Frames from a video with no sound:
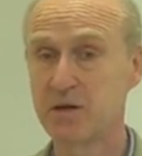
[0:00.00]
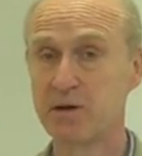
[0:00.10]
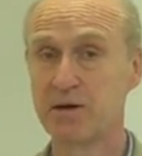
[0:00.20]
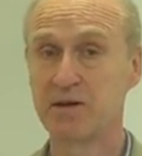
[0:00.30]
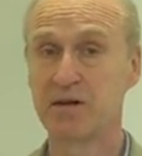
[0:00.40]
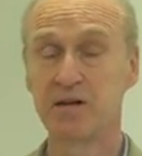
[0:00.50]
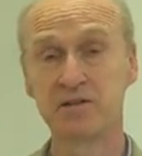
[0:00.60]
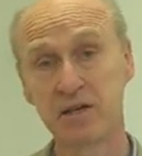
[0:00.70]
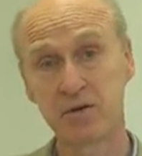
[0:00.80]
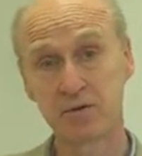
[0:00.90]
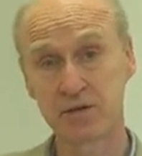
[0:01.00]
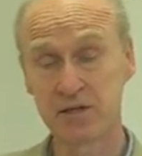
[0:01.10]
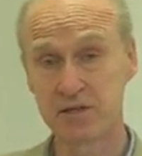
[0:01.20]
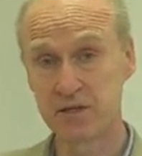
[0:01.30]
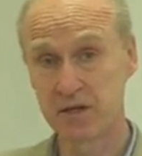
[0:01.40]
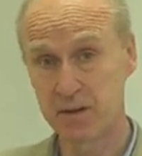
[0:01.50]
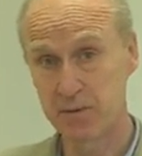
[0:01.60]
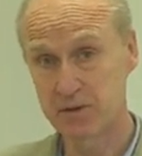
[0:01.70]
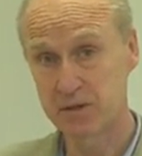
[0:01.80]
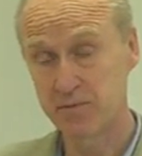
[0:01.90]
about a single CCD
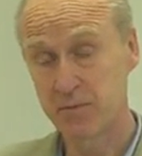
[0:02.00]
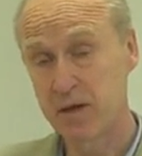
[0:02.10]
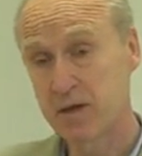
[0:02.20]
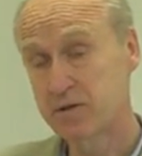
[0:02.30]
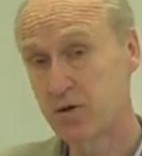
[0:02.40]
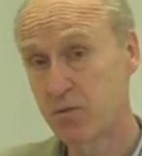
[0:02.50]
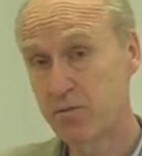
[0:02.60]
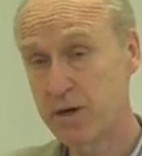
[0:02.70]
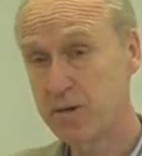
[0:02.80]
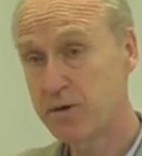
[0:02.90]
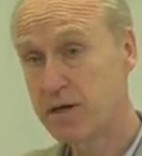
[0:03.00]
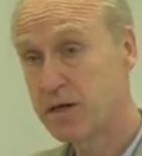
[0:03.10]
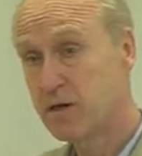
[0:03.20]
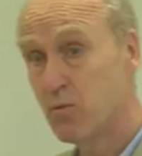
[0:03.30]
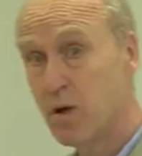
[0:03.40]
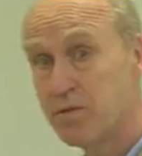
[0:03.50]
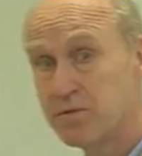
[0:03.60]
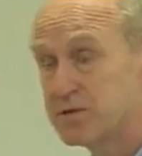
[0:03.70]
image. So maybe one